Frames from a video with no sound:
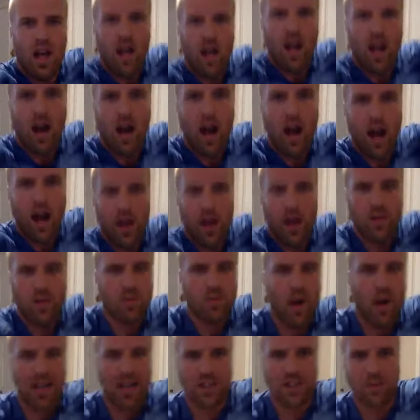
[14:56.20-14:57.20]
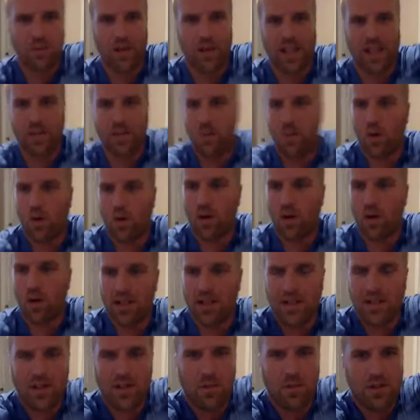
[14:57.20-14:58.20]
All right, I was watching Rick and
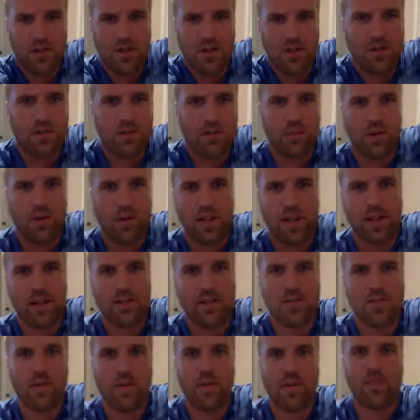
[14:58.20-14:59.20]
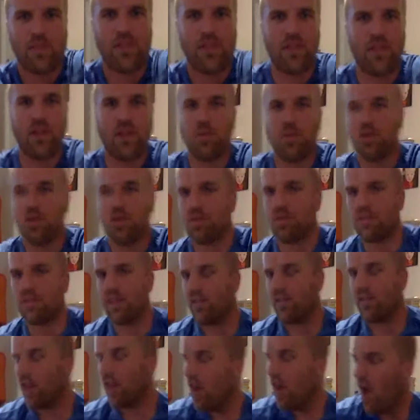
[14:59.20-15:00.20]
Morty's commercial with Pringles, one of my favorite commercials
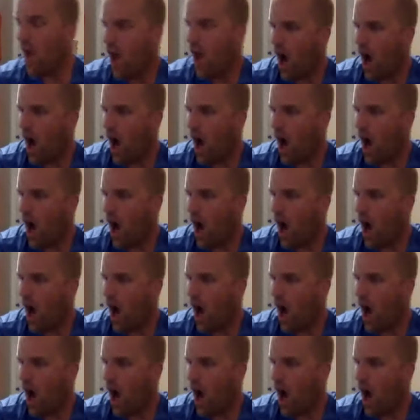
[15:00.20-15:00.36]
ever.